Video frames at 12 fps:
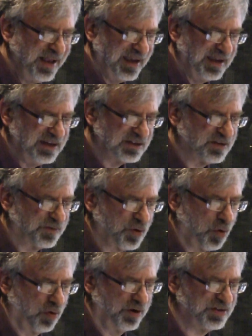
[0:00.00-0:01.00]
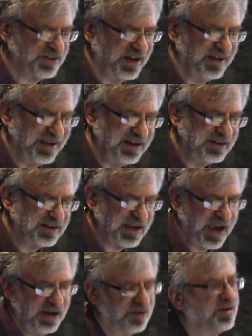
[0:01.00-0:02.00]
It is, of course, an
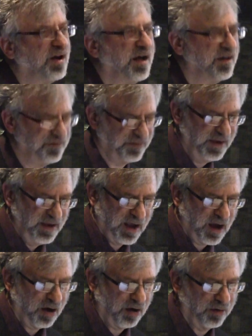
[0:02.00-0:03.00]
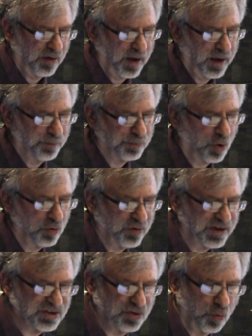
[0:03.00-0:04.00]
indicator of our
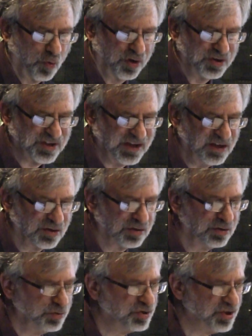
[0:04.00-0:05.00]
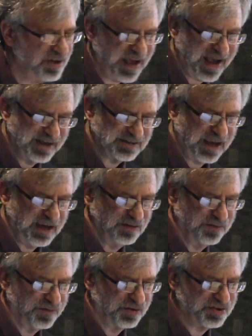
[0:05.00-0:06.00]
progress towards inclusion as a
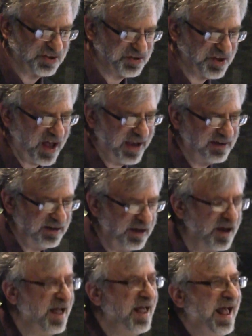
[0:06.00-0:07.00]
diverse society.